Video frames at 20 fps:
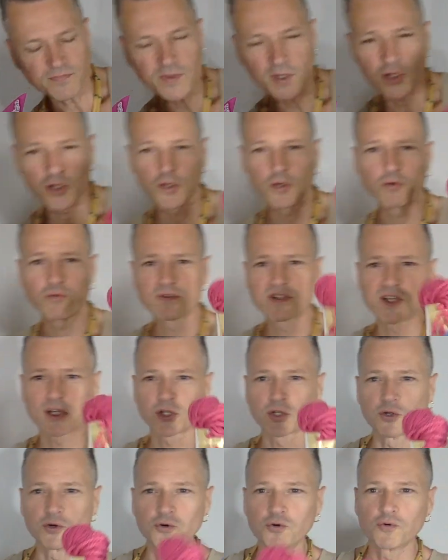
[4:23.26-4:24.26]
use a
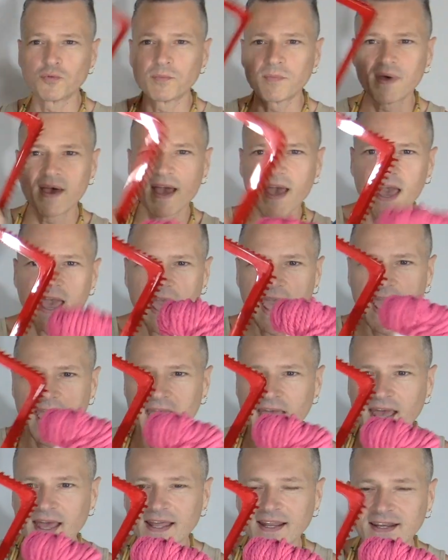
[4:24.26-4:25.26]
loom
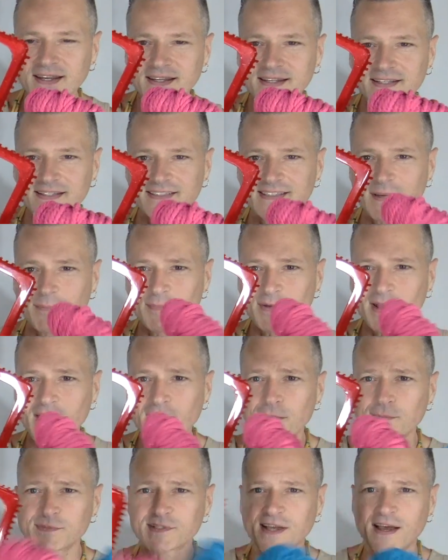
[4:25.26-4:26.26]
and
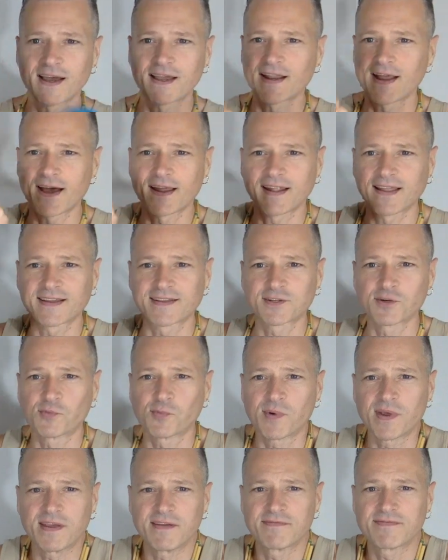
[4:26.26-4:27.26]
sometimes I, I like to
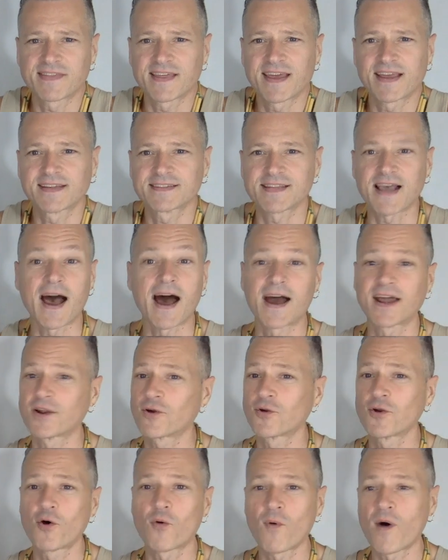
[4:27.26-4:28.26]
weave things. I
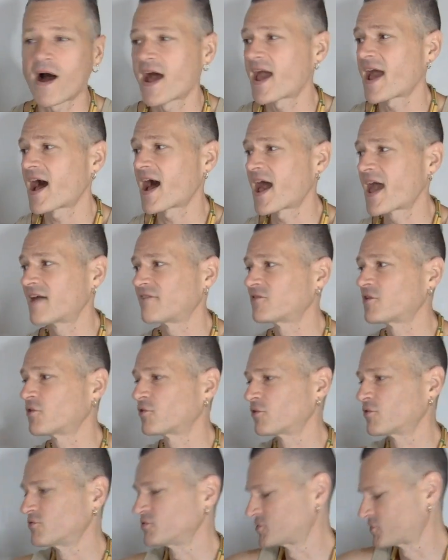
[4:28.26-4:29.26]
don't know why. I have no
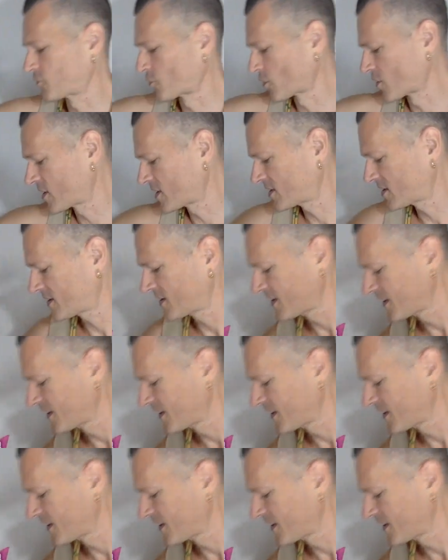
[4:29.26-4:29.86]
use for it.